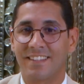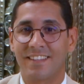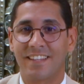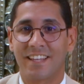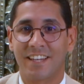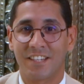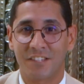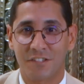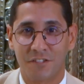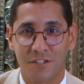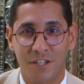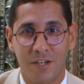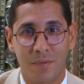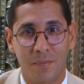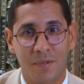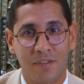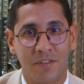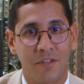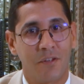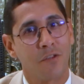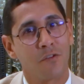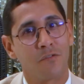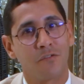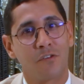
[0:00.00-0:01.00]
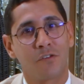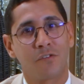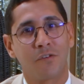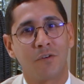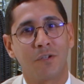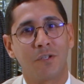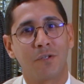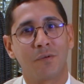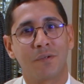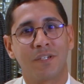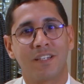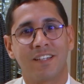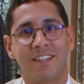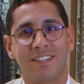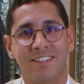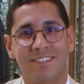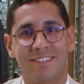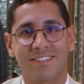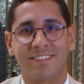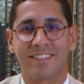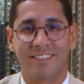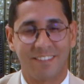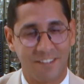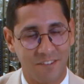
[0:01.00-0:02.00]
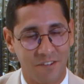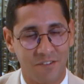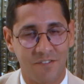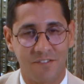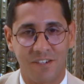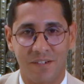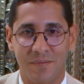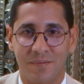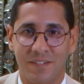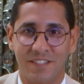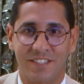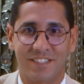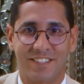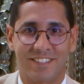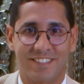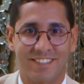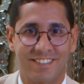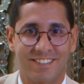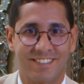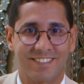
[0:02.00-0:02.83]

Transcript: Ladies and gentlemen, thank you for following us. Thank you very much.